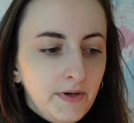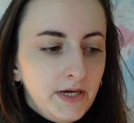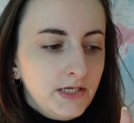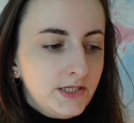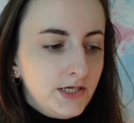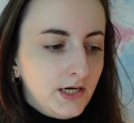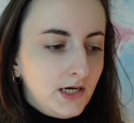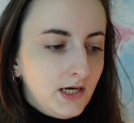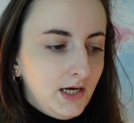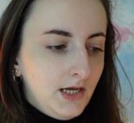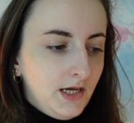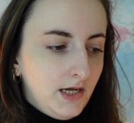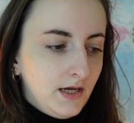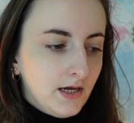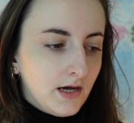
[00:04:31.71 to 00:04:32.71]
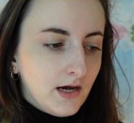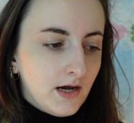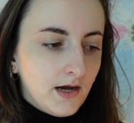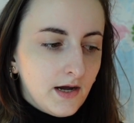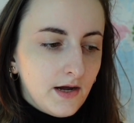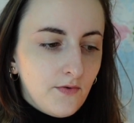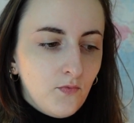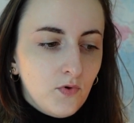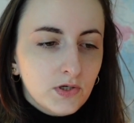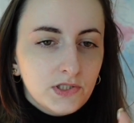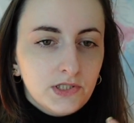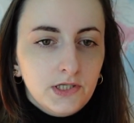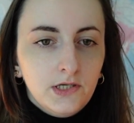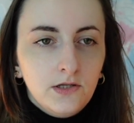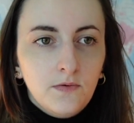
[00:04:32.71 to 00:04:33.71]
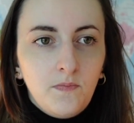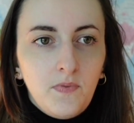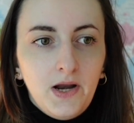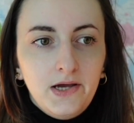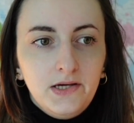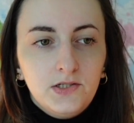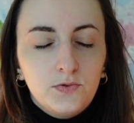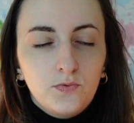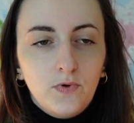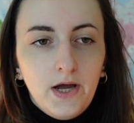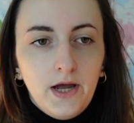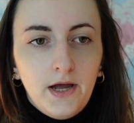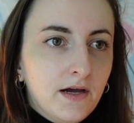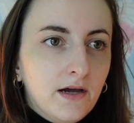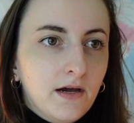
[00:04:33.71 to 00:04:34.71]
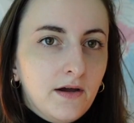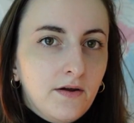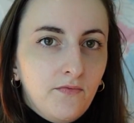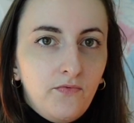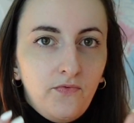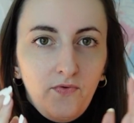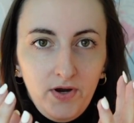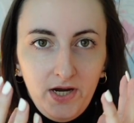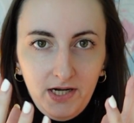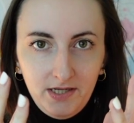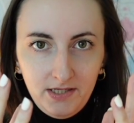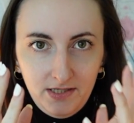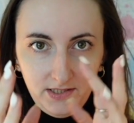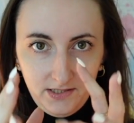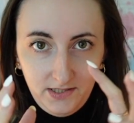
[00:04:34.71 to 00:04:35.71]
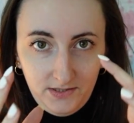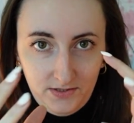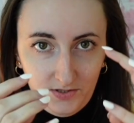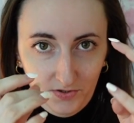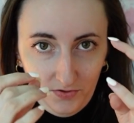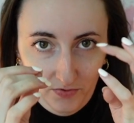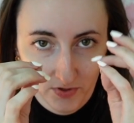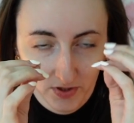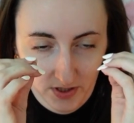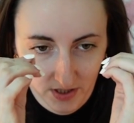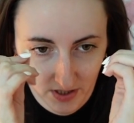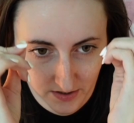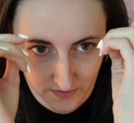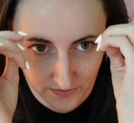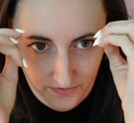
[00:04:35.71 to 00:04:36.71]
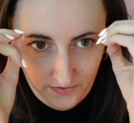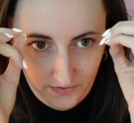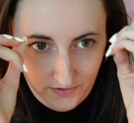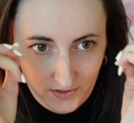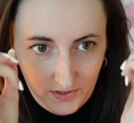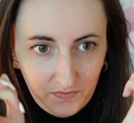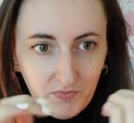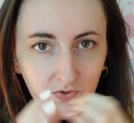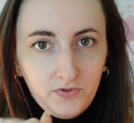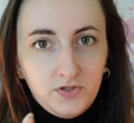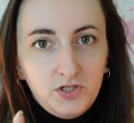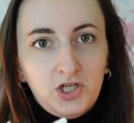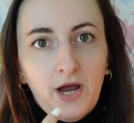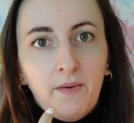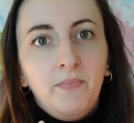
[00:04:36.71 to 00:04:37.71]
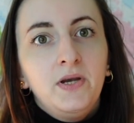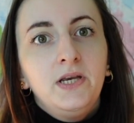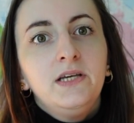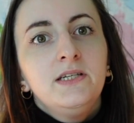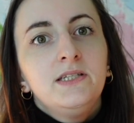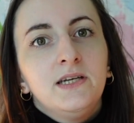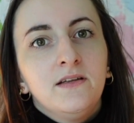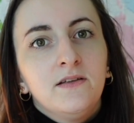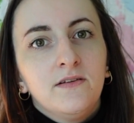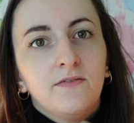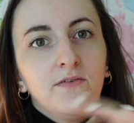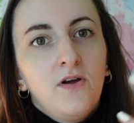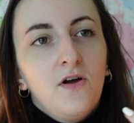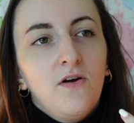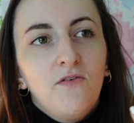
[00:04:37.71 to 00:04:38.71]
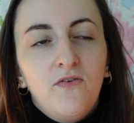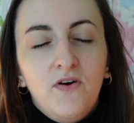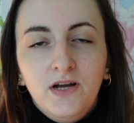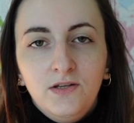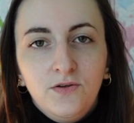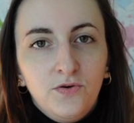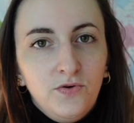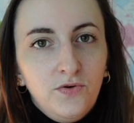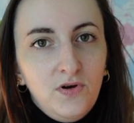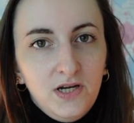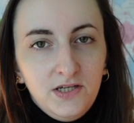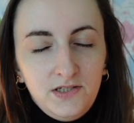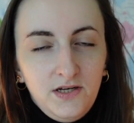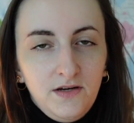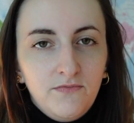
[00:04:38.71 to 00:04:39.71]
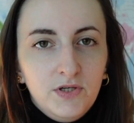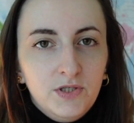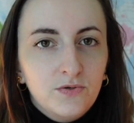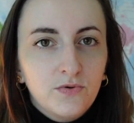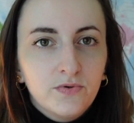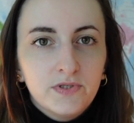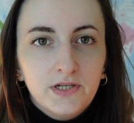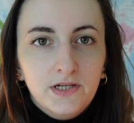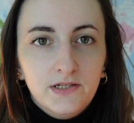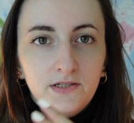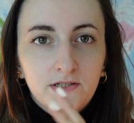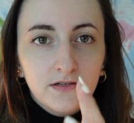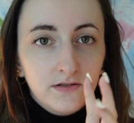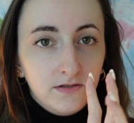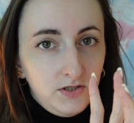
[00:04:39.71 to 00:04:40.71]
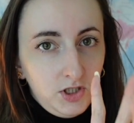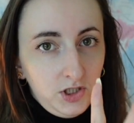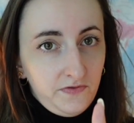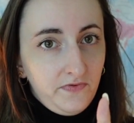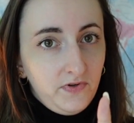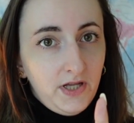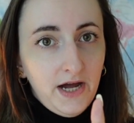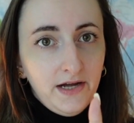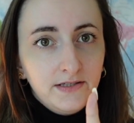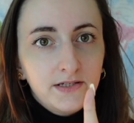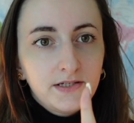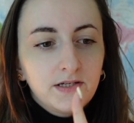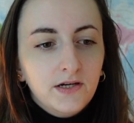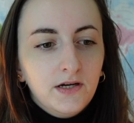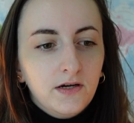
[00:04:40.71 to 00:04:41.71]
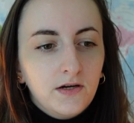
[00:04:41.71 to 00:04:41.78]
Basically, I was in a place where I really needed to hear spoken Japanese and find good listening resources just for that.